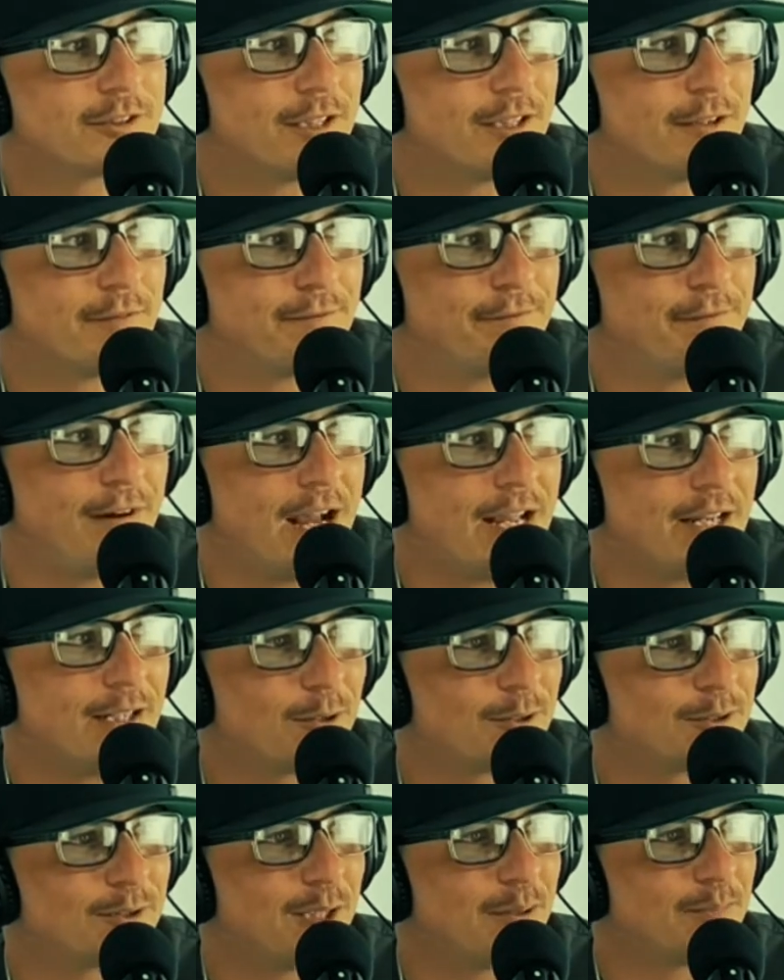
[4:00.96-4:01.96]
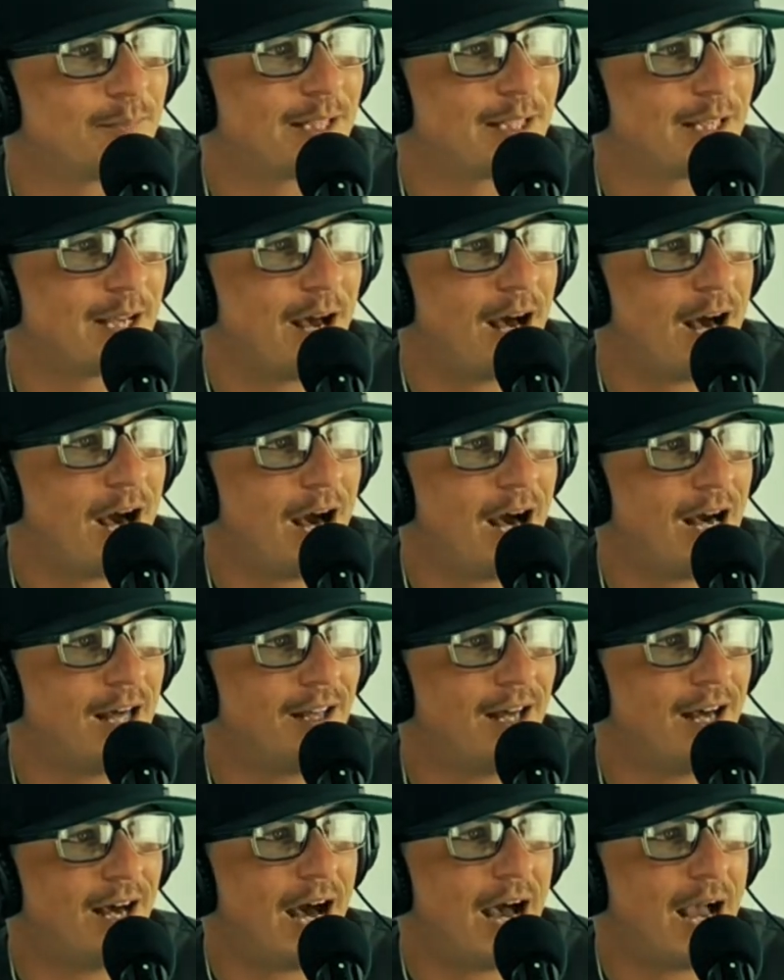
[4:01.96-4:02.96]
a fight or something like a
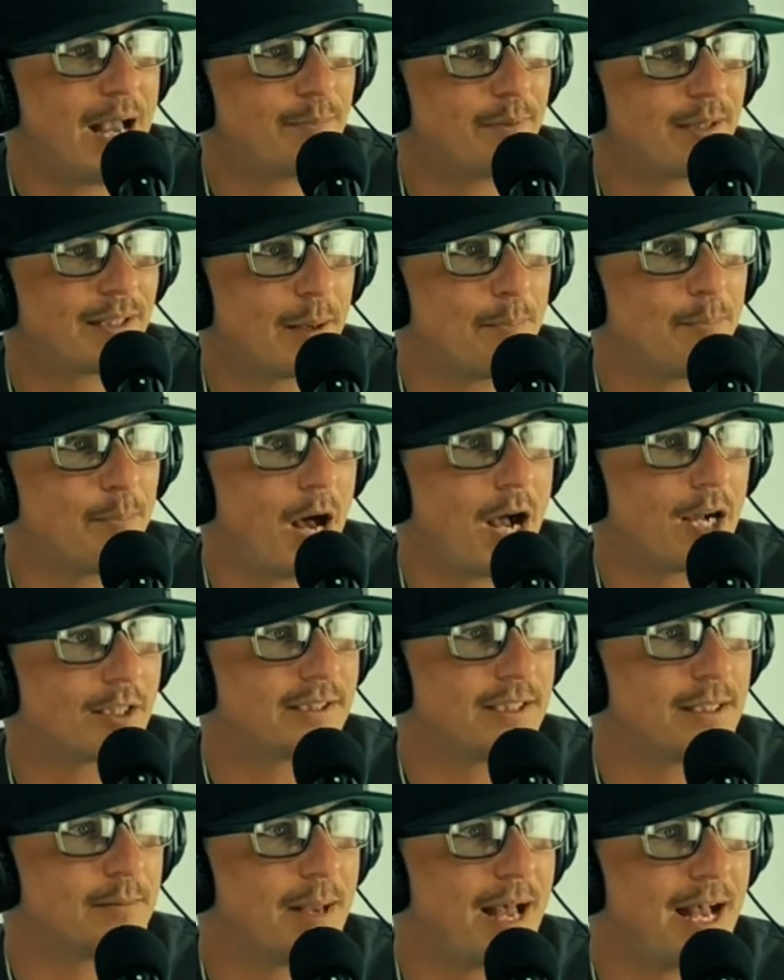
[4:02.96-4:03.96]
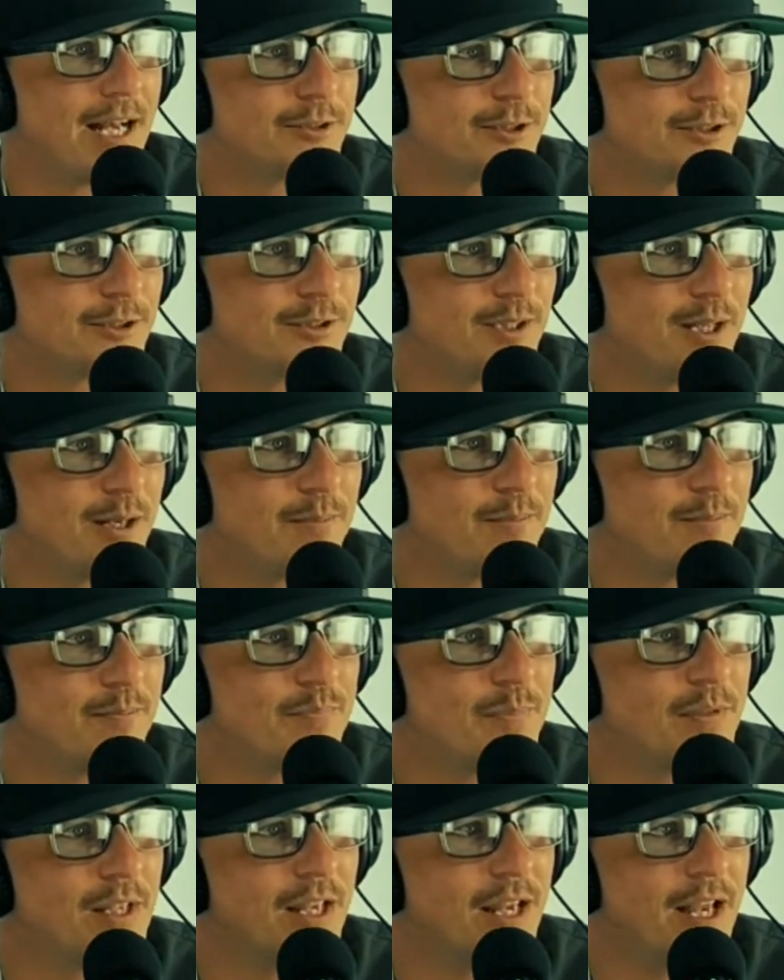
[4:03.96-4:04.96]
hype, like a boxing match or something,
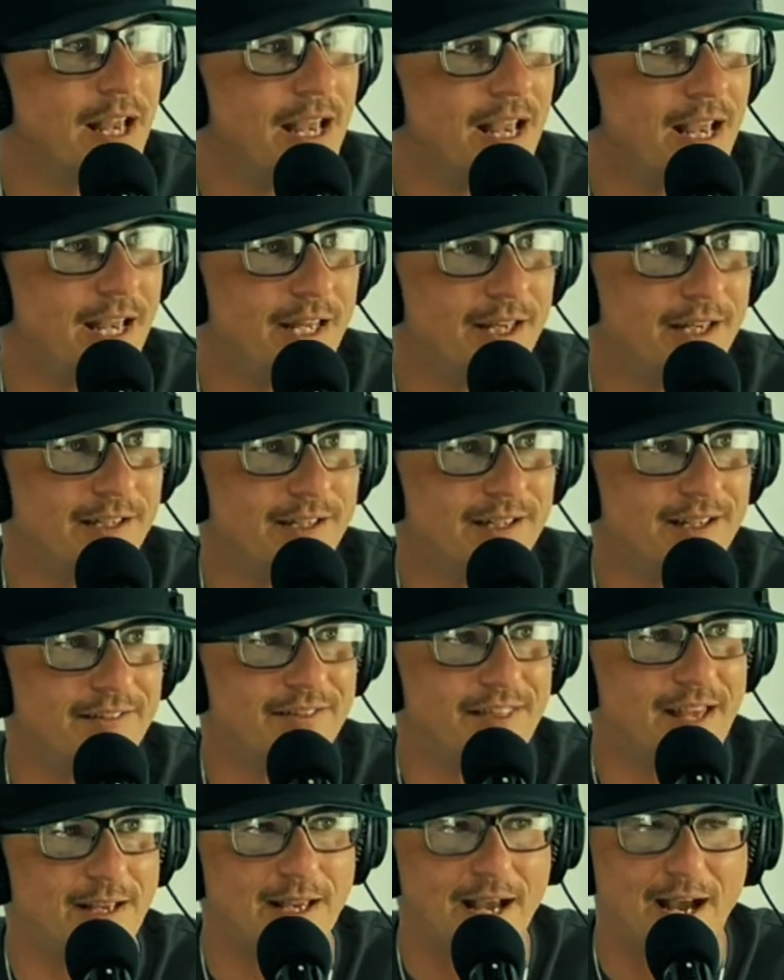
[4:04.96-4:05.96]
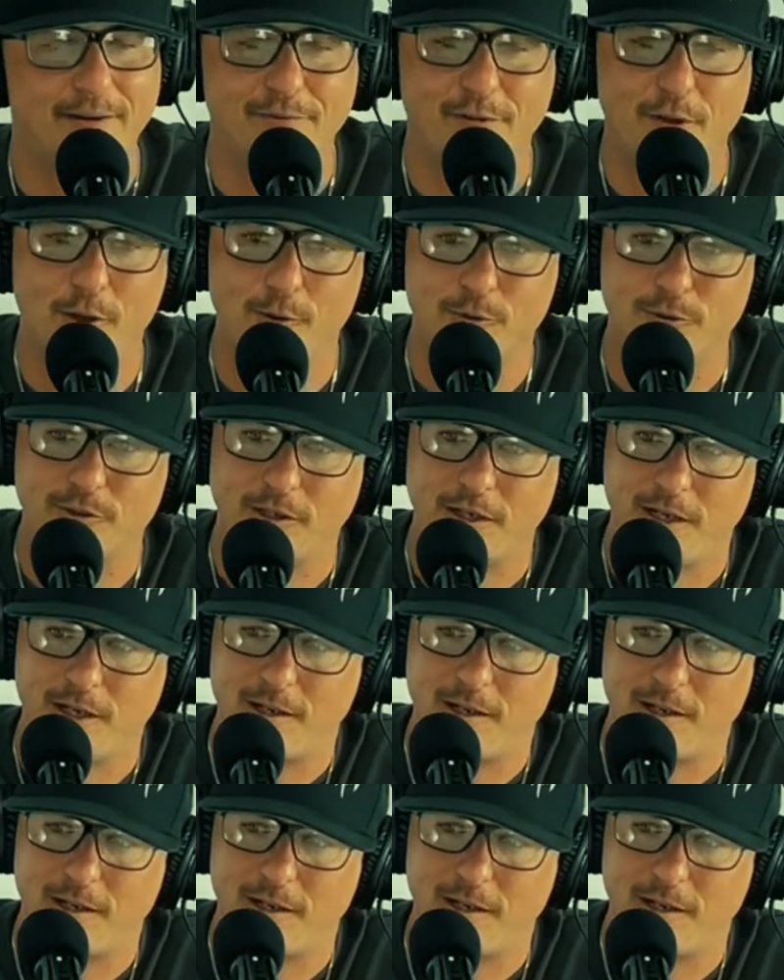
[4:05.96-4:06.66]
and they have those